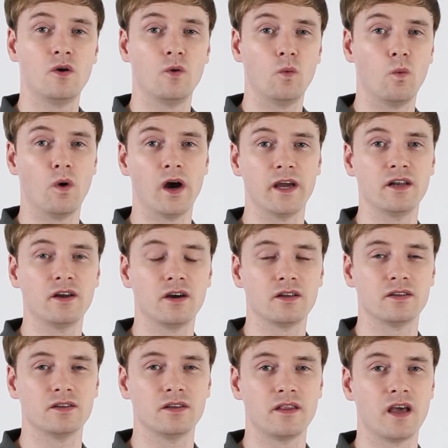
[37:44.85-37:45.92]
Why not?
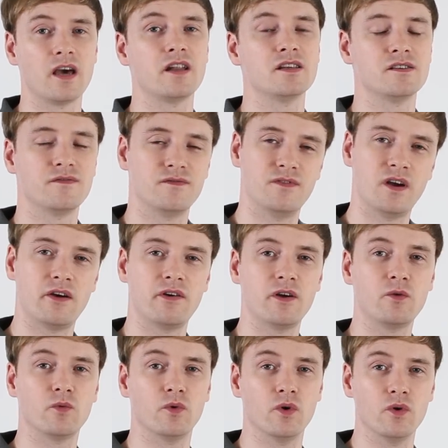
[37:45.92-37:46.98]
That is very
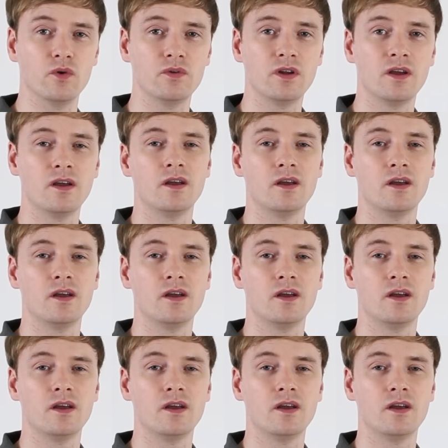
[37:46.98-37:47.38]
rude.